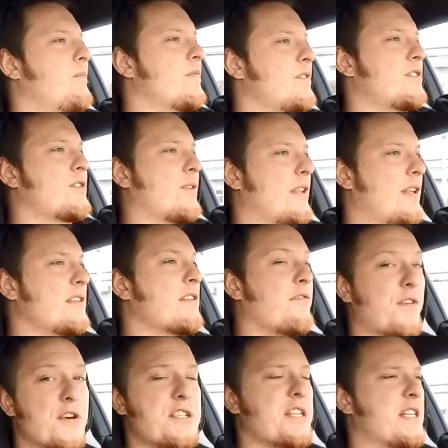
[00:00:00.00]
So that's the
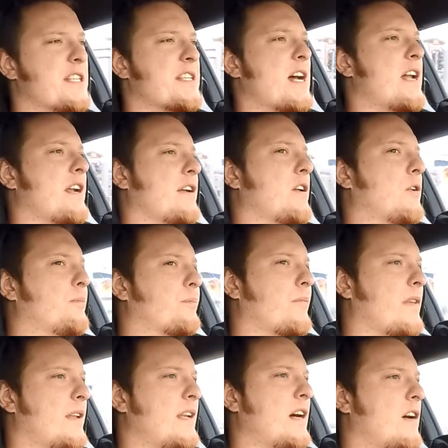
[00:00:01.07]
first thing that's got to go.
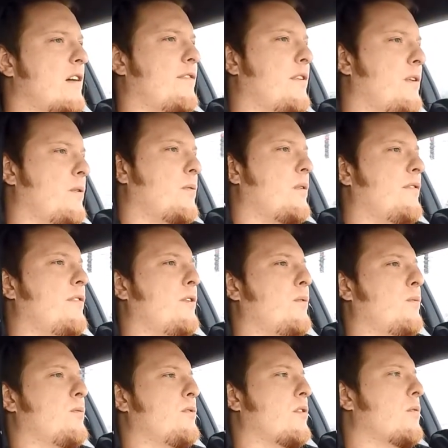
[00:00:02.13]
Now, if
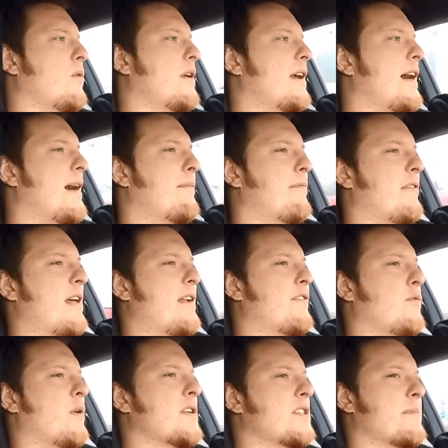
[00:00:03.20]
you don't want to opt for that, if
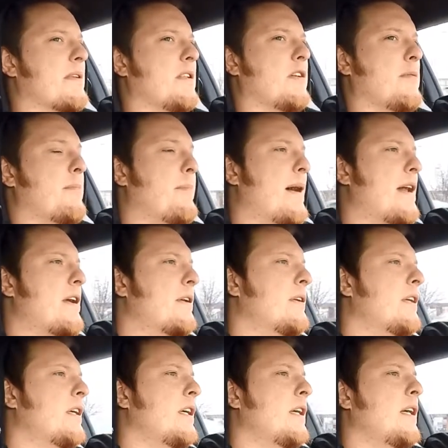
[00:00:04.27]
you want something a little bit better,
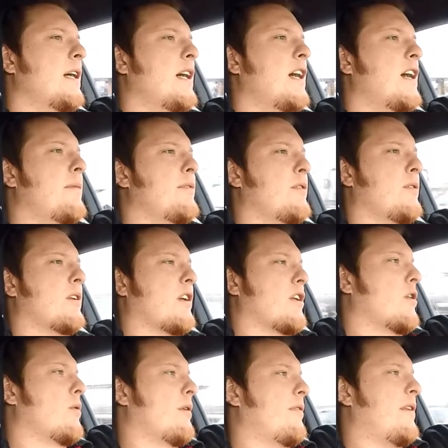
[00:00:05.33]
you're going to
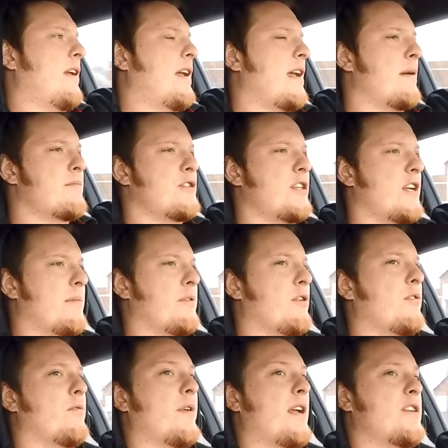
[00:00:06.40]
go with the
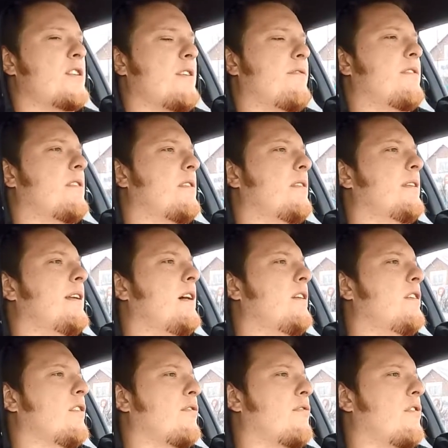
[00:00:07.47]
MGW race shifter. Now,
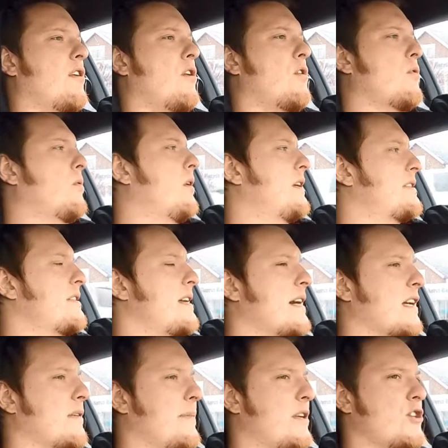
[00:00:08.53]
your throw is not
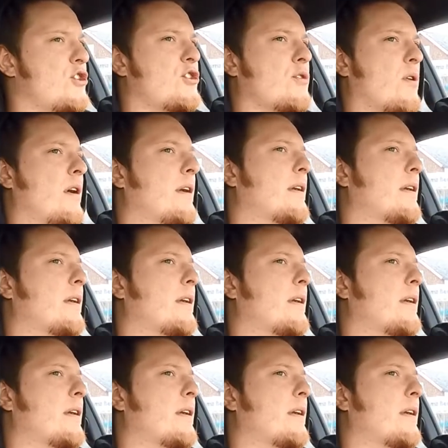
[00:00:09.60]
going to be as short.